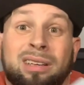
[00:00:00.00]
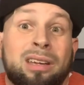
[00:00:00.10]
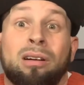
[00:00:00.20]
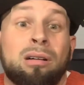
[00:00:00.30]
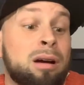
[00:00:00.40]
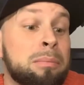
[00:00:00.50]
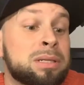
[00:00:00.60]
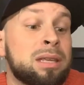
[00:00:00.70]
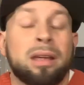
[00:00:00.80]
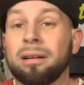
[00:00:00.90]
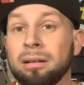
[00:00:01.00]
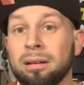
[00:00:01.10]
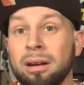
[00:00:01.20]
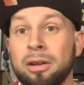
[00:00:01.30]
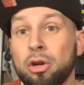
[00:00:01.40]
It all comes in there.
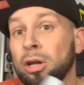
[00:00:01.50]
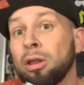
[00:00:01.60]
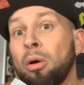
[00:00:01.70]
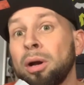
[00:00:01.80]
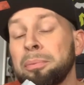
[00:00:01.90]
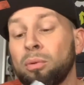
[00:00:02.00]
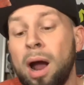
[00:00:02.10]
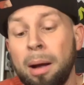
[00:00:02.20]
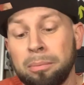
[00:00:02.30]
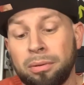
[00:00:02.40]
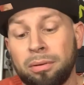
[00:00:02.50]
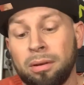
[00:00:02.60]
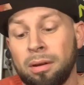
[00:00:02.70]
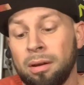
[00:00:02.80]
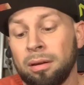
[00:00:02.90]
You can load up ROMs.
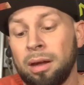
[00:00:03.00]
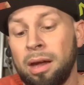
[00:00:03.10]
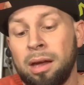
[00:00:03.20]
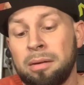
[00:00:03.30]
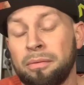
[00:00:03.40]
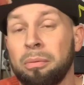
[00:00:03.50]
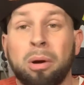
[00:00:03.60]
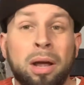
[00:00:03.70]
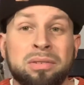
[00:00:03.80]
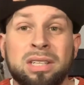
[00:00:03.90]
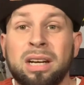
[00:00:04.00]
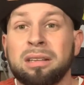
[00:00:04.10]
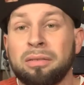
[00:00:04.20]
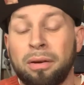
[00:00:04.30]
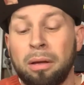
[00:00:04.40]
And from what I've seen in
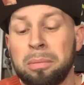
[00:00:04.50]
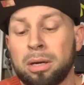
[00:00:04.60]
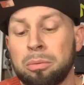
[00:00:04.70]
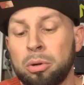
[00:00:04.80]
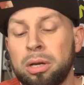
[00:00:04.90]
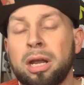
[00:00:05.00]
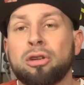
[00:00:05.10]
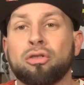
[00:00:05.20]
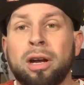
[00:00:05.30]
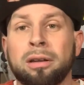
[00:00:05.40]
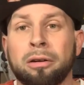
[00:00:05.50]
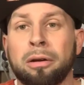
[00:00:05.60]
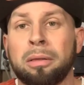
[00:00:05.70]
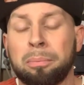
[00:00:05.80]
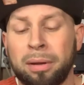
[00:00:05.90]
the development community,
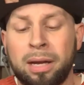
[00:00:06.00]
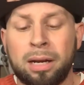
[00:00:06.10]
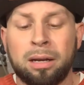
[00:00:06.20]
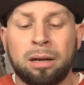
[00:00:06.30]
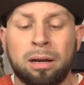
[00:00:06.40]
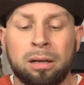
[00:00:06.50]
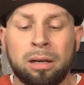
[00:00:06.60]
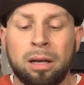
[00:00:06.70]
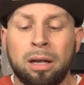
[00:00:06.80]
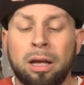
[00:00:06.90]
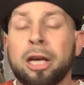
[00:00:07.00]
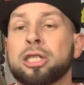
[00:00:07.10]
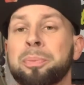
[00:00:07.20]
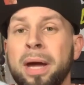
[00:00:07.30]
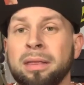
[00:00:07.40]
they plan on
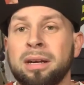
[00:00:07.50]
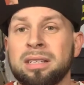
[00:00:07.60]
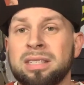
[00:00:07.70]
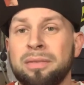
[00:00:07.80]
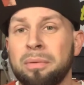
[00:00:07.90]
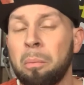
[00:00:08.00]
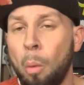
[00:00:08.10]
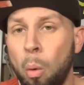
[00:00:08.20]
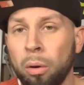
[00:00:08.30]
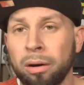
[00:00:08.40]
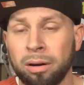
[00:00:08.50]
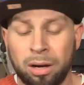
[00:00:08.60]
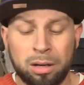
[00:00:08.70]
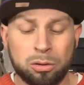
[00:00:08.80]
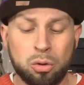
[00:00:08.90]
expanding this even more
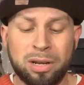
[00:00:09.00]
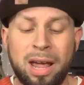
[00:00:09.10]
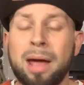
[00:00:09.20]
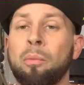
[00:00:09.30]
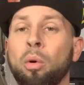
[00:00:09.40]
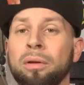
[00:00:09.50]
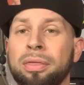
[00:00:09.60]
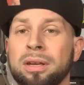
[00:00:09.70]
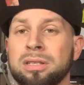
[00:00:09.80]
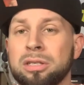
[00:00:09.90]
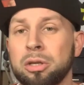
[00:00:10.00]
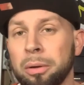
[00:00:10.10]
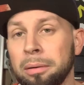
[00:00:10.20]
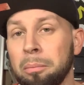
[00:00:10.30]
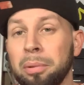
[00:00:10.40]
so you can add more things to
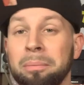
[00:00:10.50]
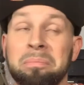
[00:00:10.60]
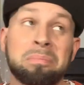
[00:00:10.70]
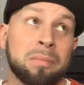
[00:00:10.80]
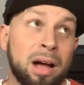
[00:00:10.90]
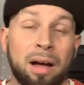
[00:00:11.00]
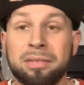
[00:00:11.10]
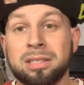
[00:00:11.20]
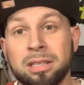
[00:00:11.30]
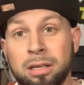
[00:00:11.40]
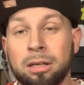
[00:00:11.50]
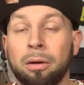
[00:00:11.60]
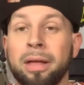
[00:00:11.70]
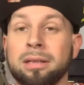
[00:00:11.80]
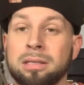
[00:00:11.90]
it. But obviously, you know,
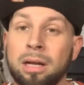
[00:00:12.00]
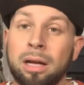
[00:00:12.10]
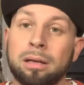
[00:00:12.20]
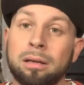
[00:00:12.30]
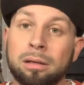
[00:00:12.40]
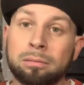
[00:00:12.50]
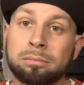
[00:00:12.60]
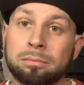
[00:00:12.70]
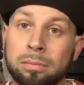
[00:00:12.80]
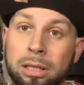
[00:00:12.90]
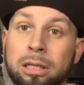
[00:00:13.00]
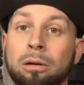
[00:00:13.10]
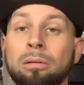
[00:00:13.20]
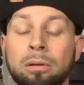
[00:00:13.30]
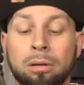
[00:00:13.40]
that's not, you know,
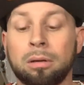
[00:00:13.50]
legal.